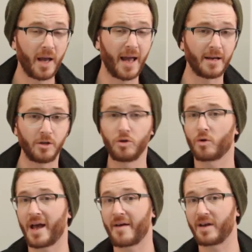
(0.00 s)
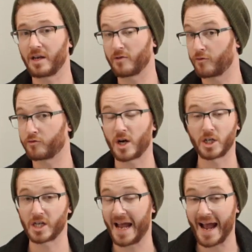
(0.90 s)
and you don't have any
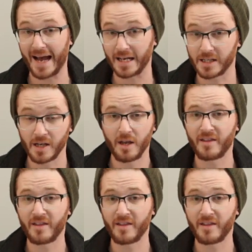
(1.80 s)
French ads,